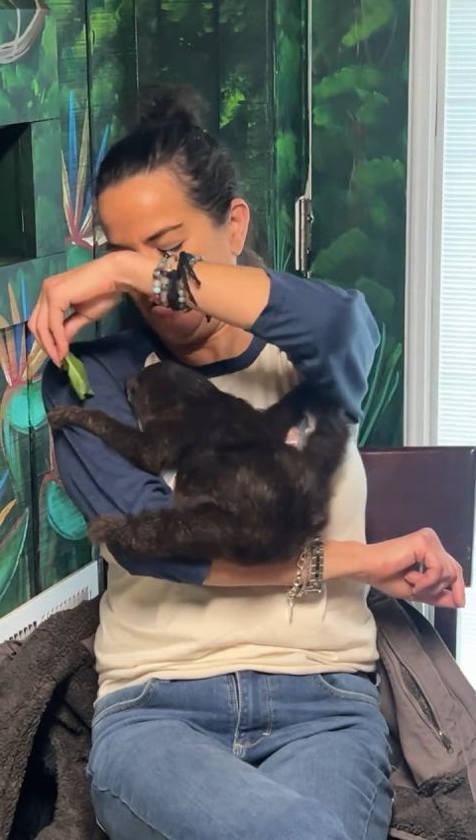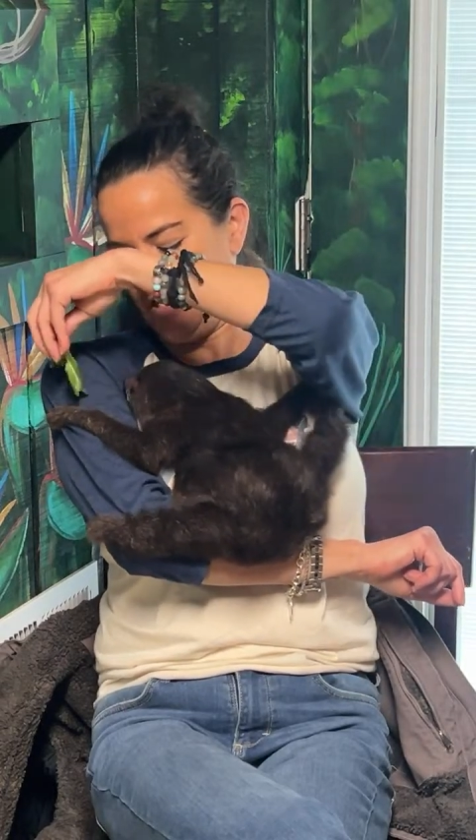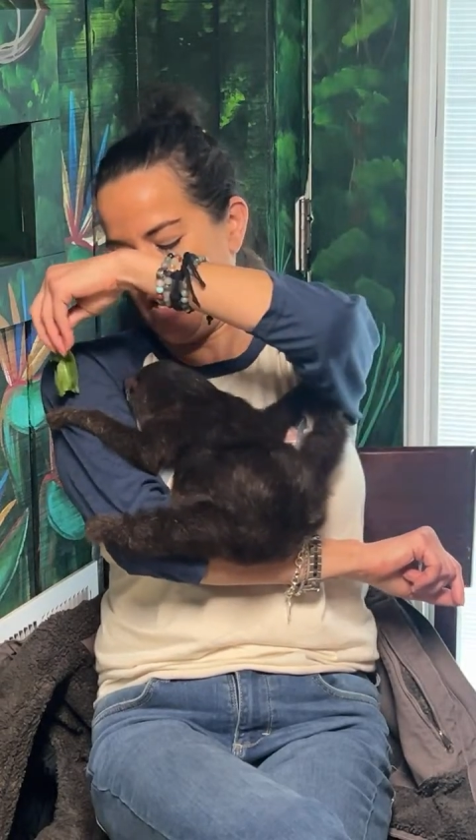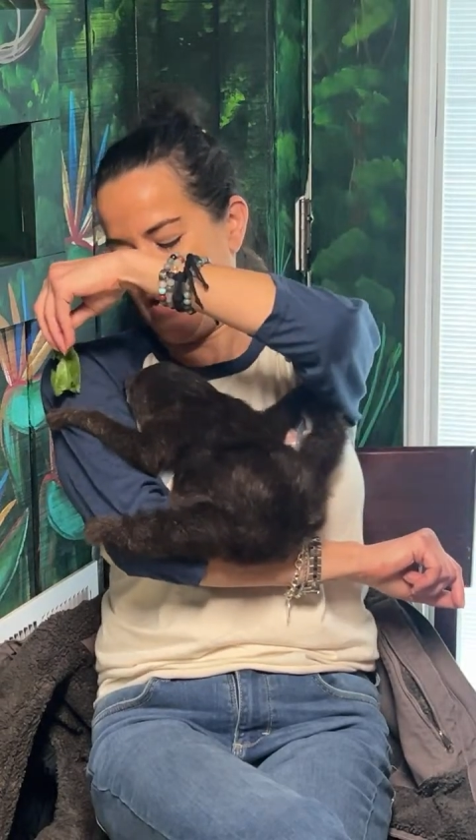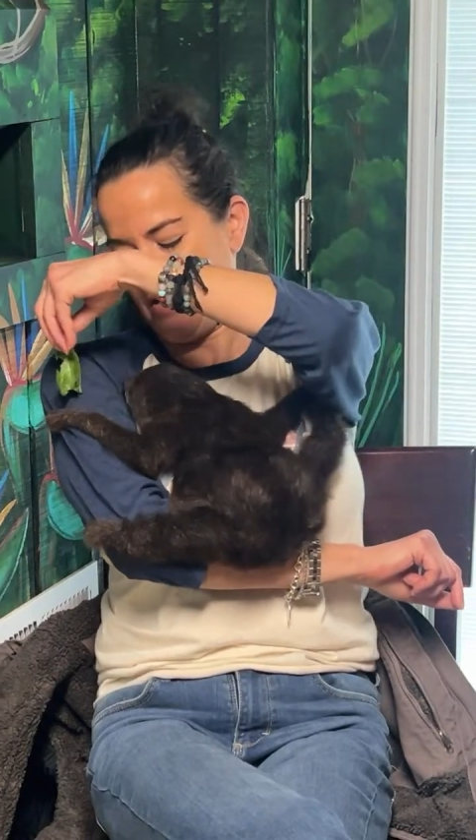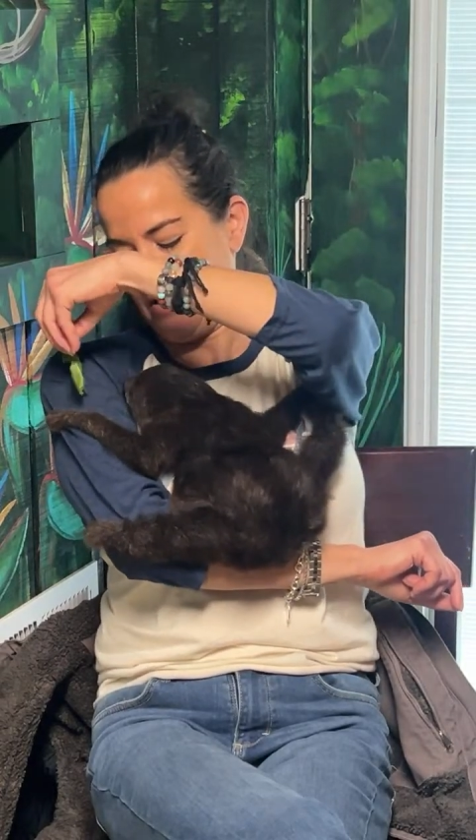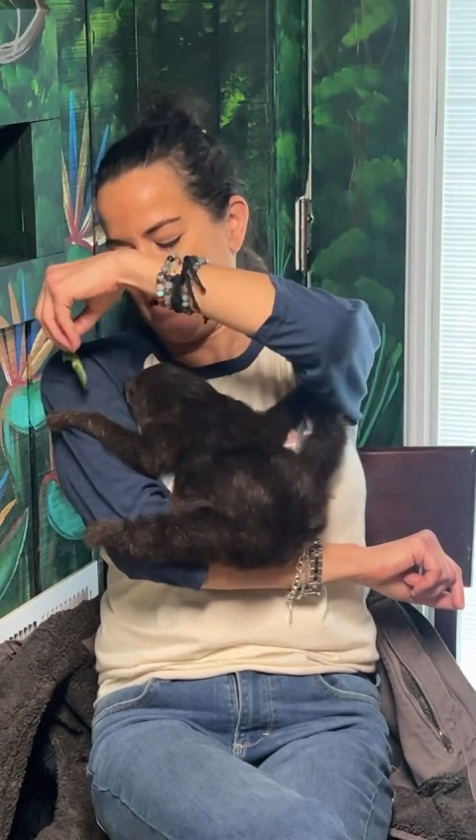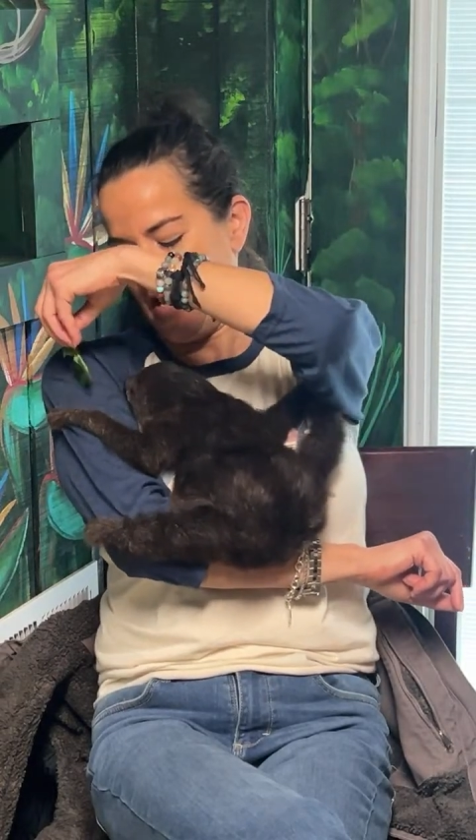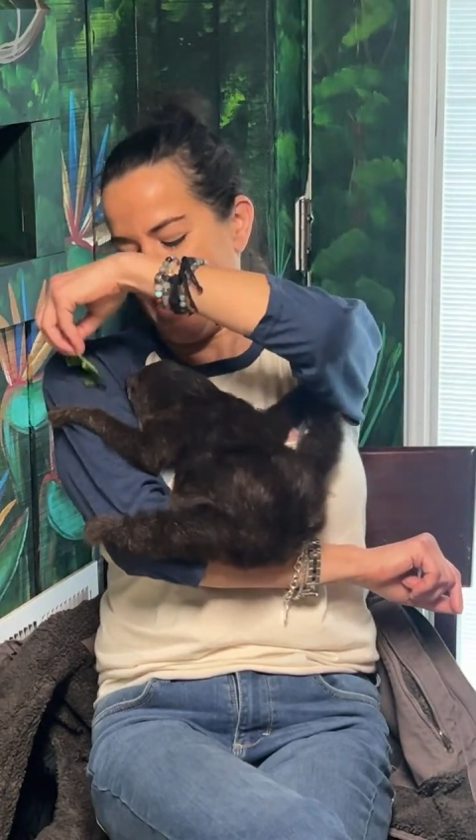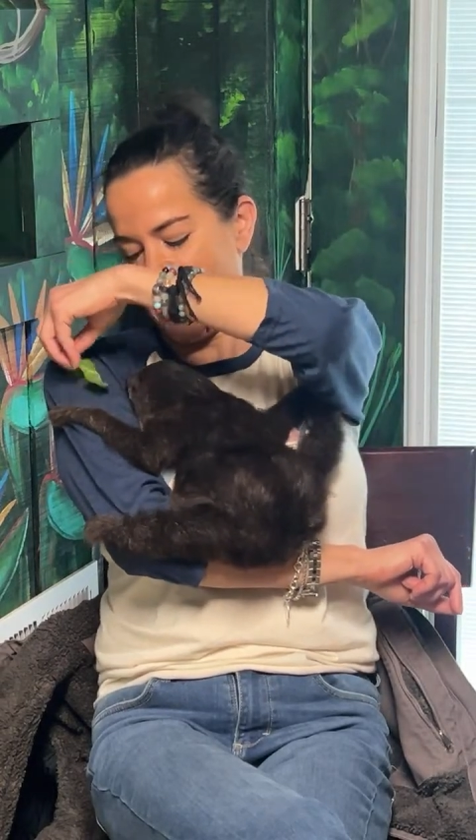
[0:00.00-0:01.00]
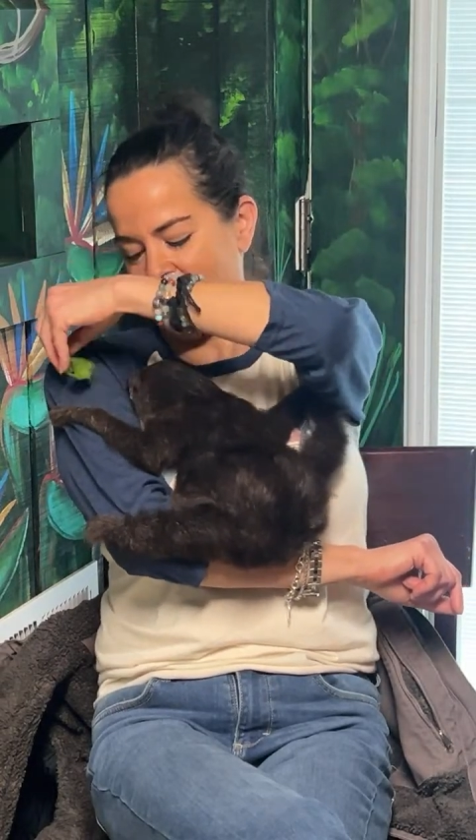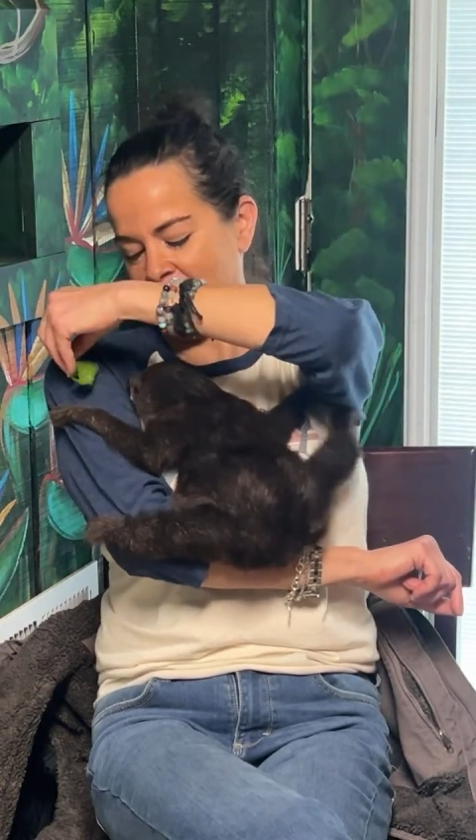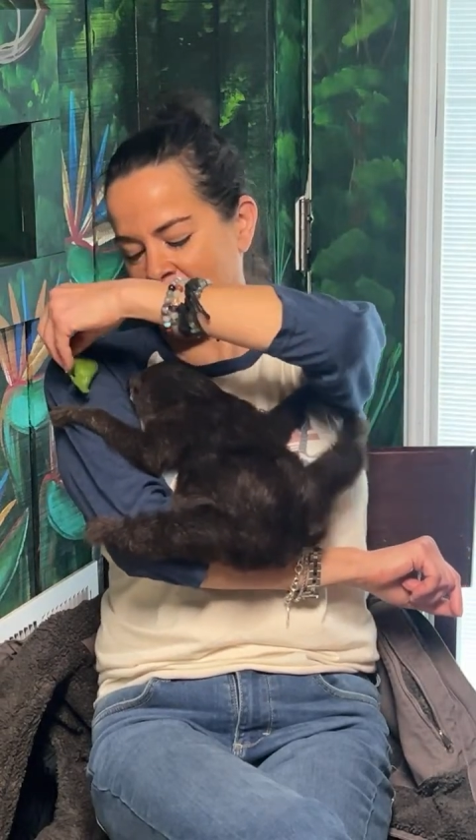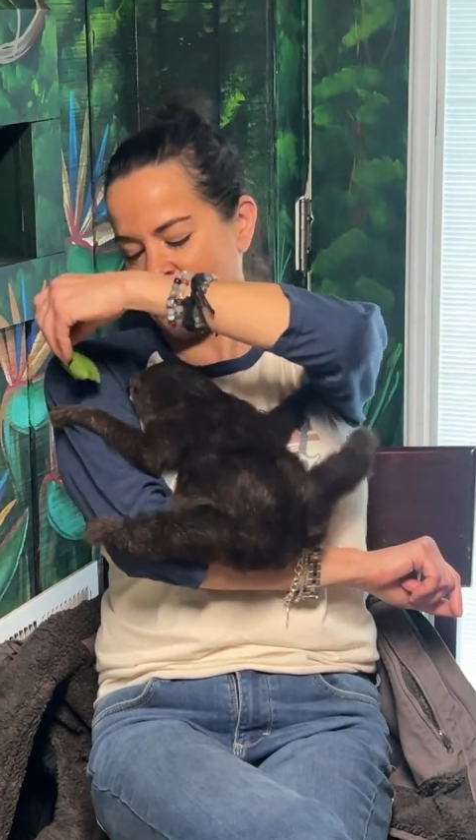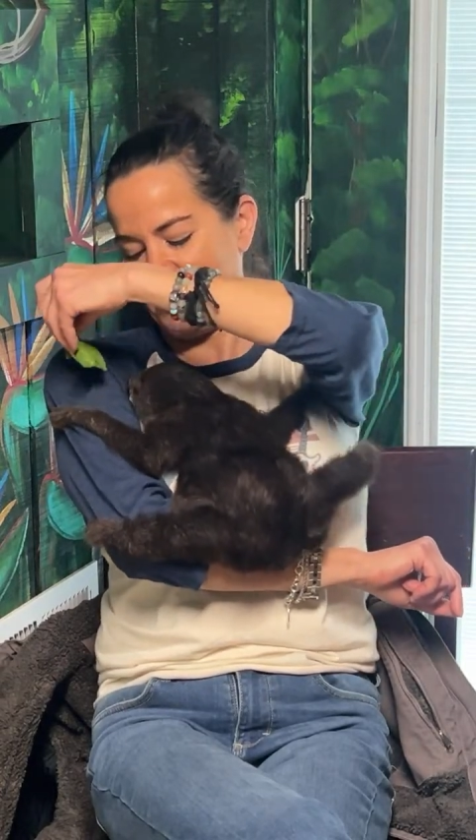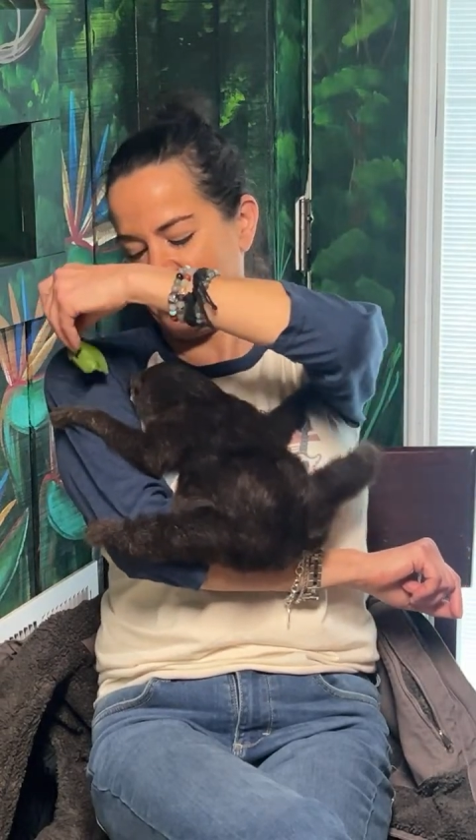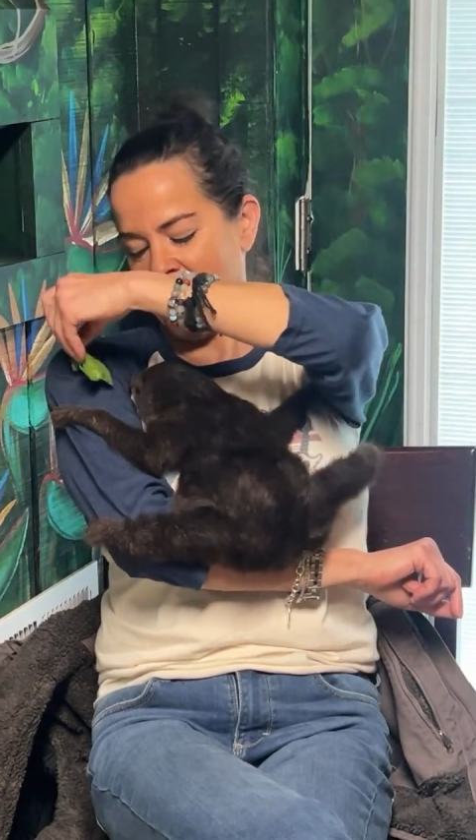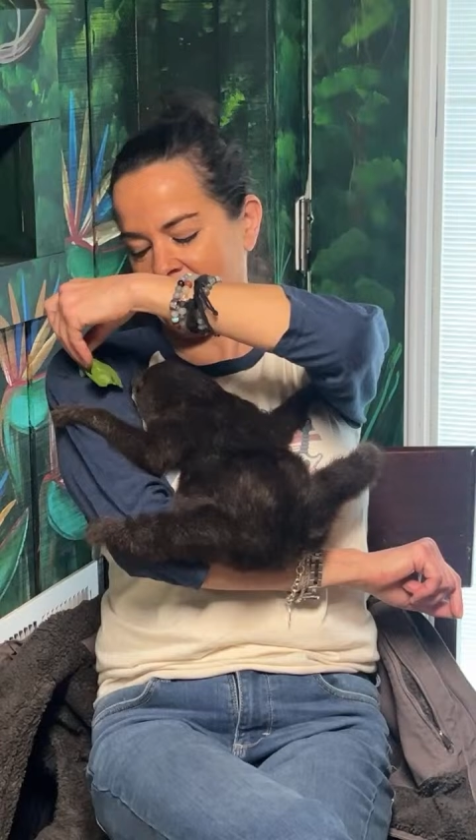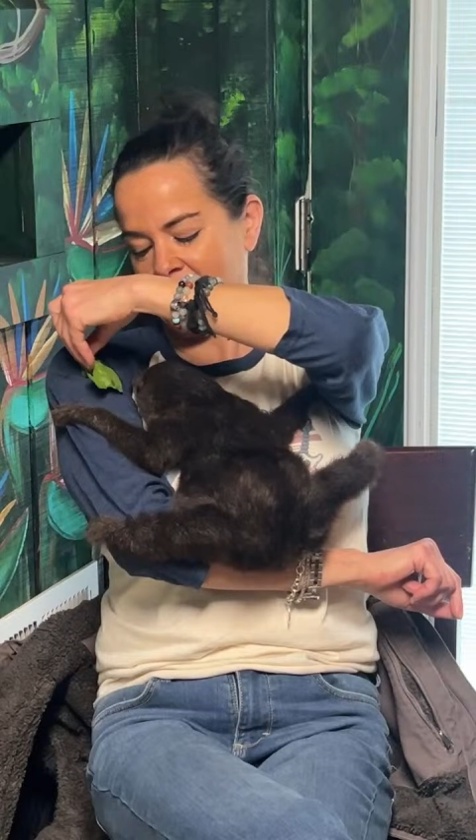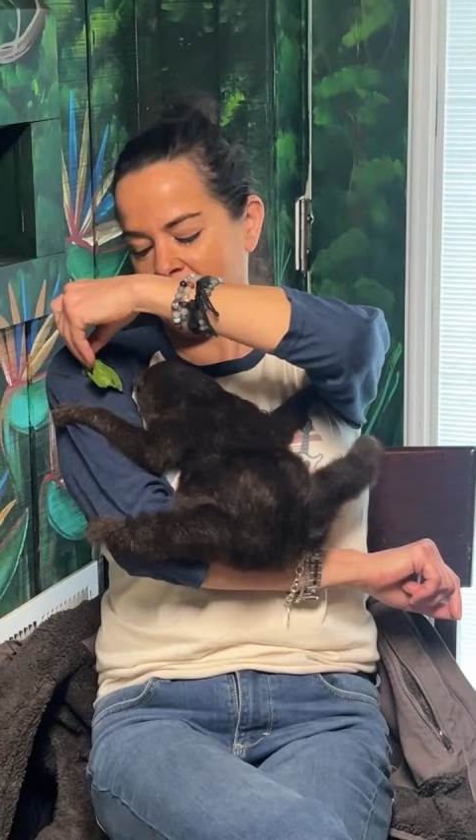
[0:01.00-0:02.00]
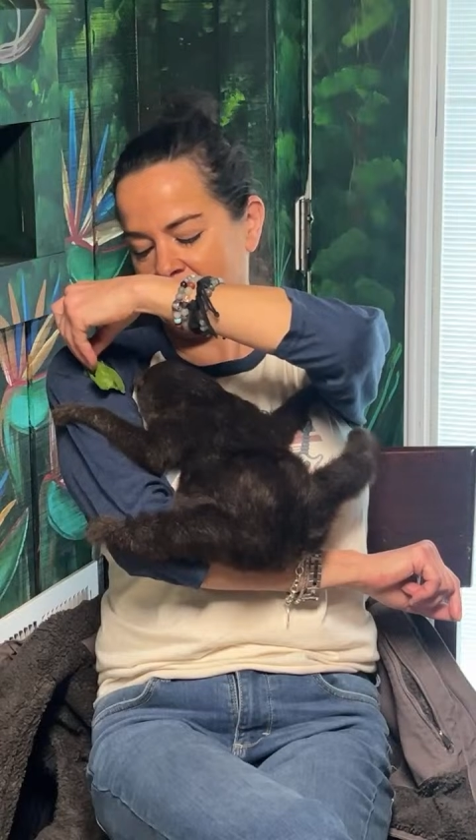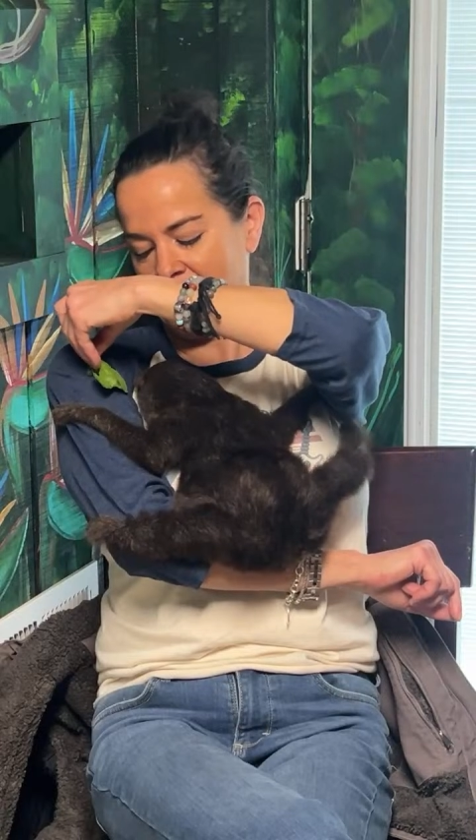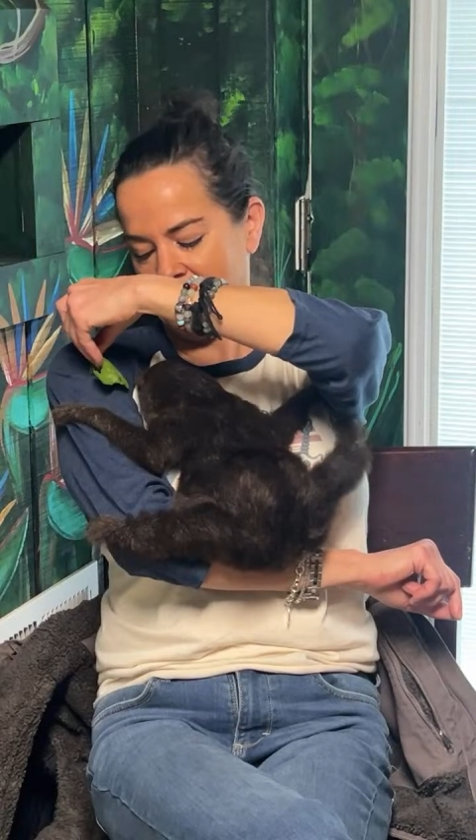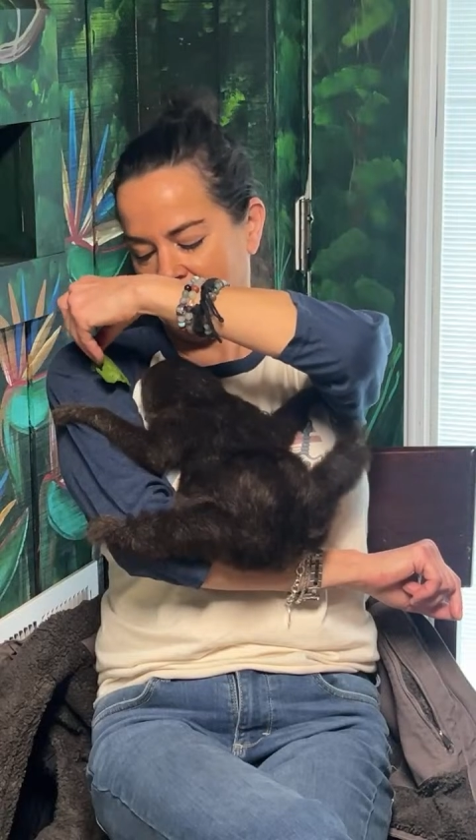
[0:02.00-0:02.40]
I have a recruit doctors.